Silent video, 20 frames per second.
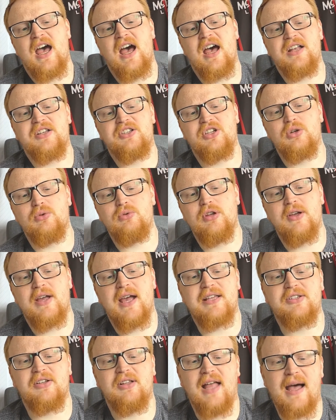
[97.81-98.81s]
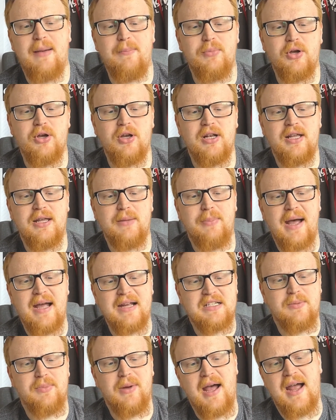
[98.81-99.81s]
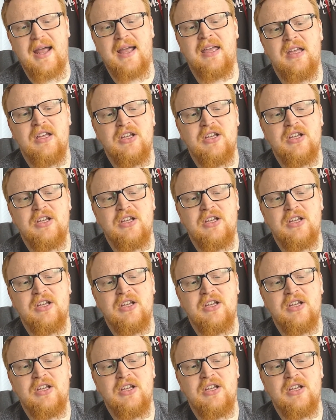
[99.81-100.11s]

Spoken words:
to Newcastle and Burnley back-to-back.